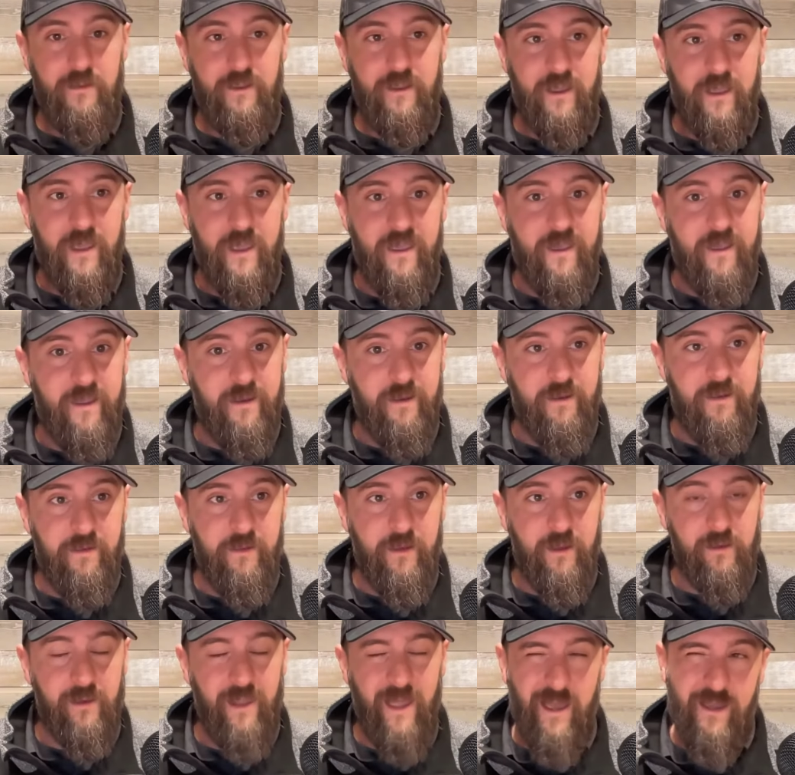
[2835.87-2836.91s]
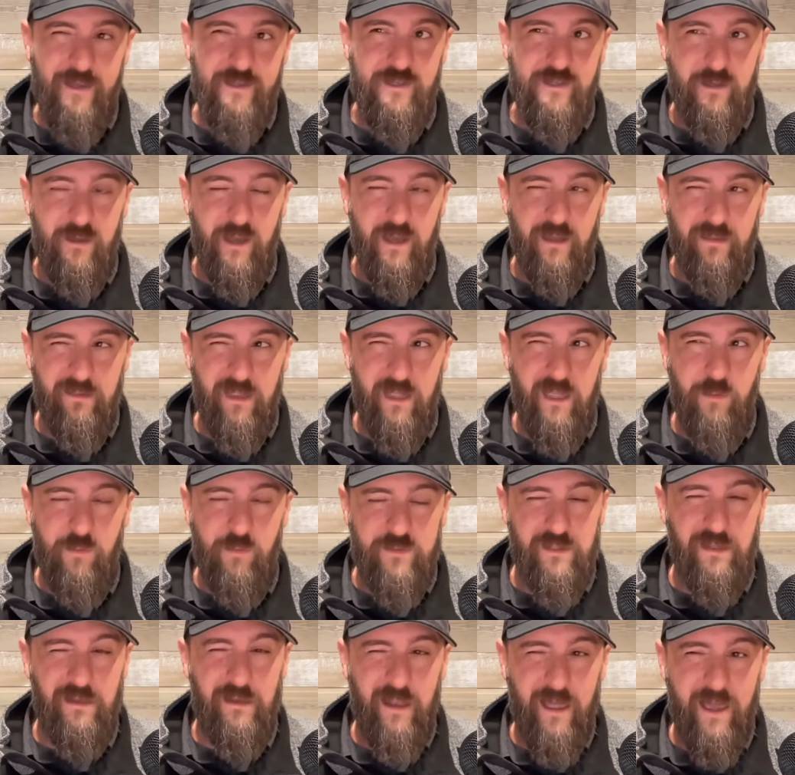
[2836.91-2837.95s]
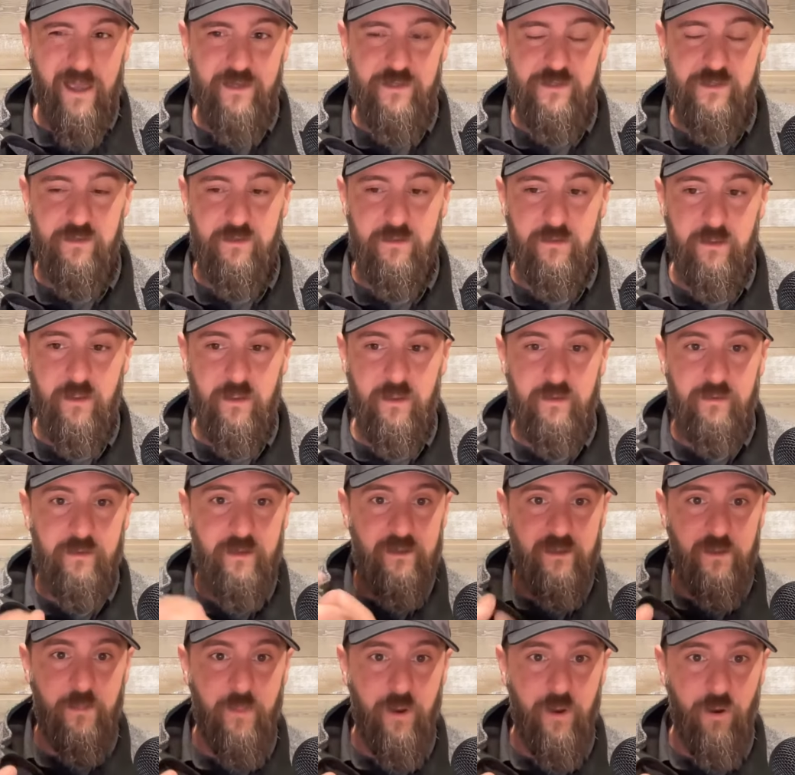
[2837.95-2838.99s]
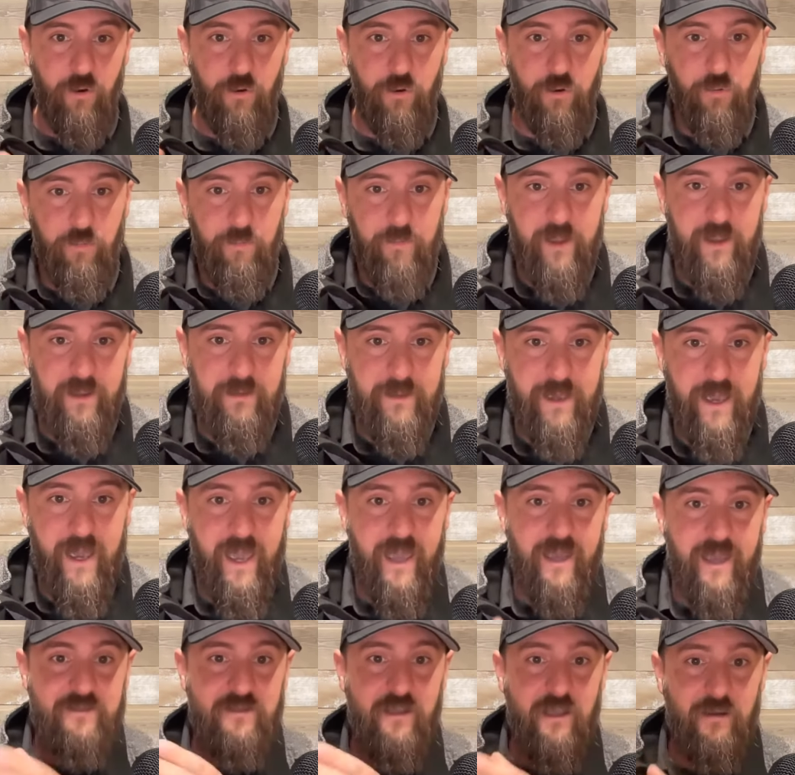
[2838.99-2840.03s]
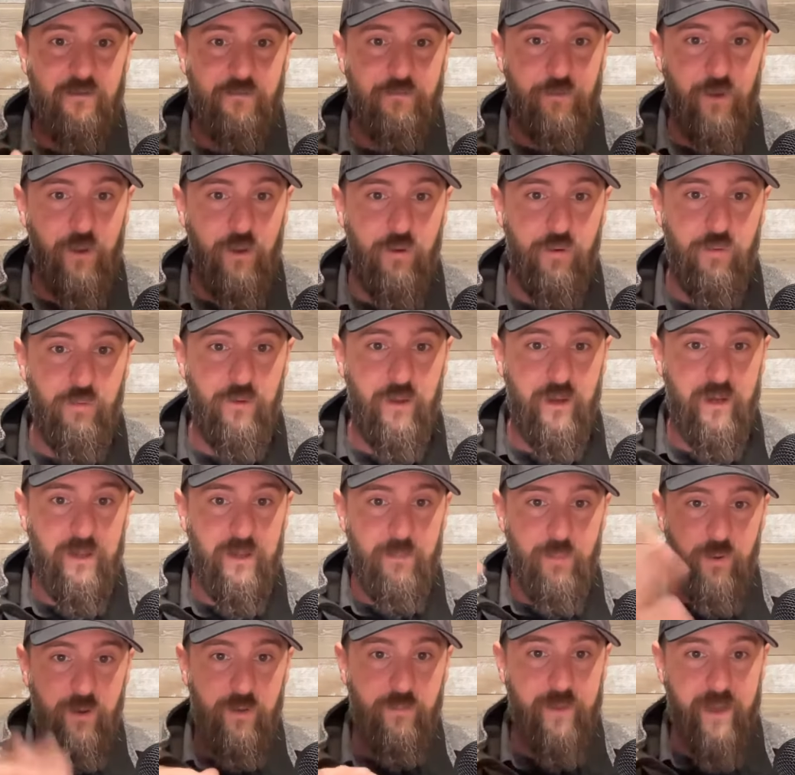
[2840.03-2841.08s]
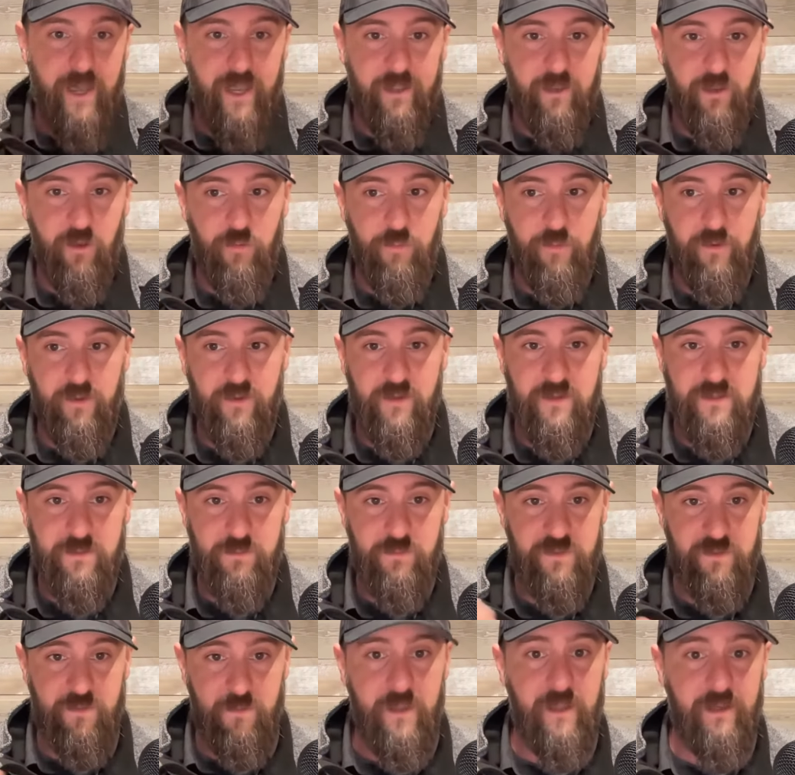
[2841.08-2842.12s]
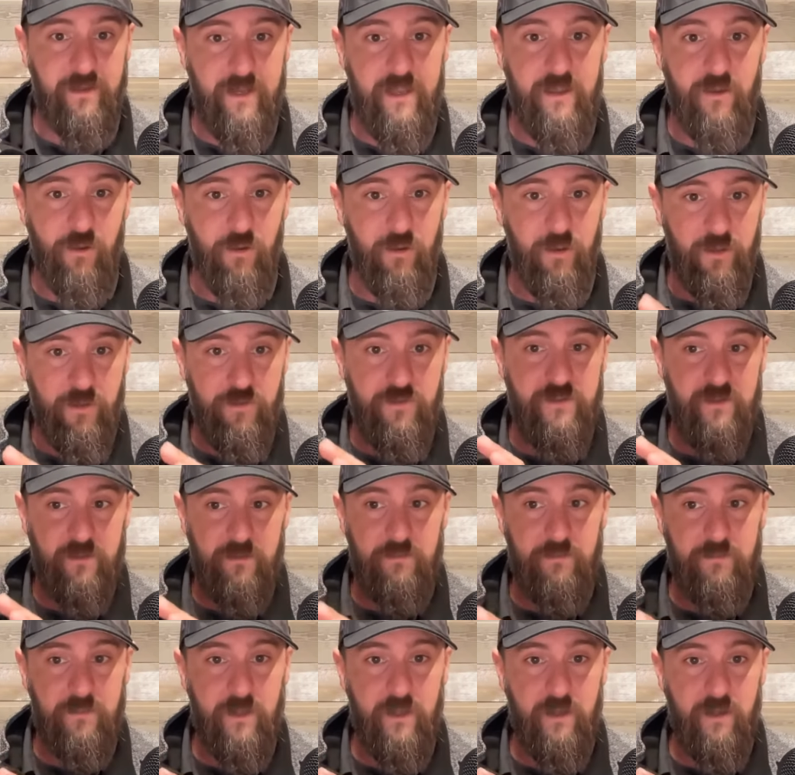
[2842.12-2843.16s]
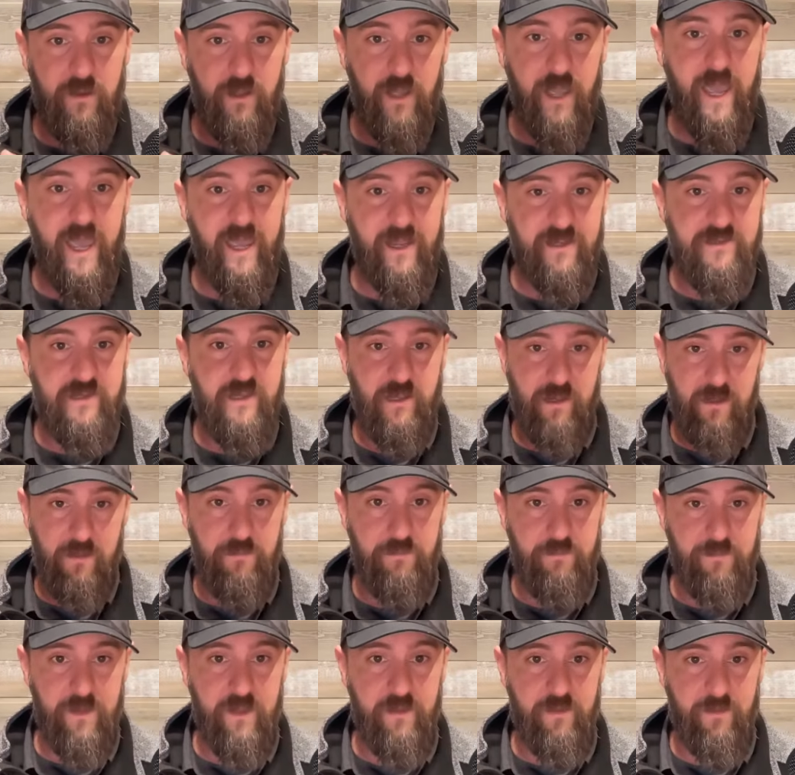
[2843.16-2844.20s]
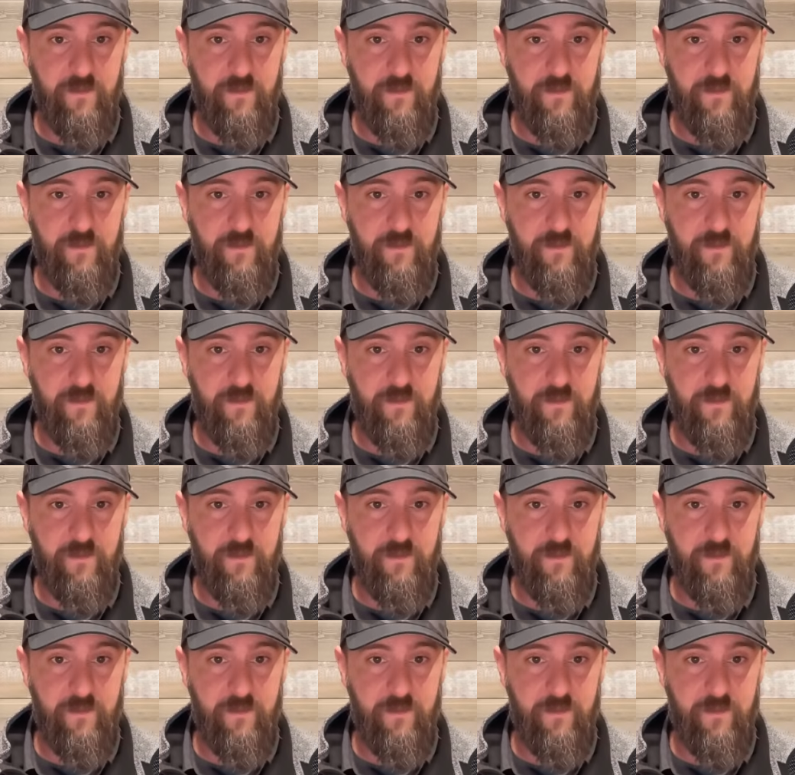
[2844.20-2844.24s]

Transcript: And Elisha, I think it was Elisha, did the miracle, made the axe head float, and he put it back on because it was a big deal. Lose a uh, uh, axe head in the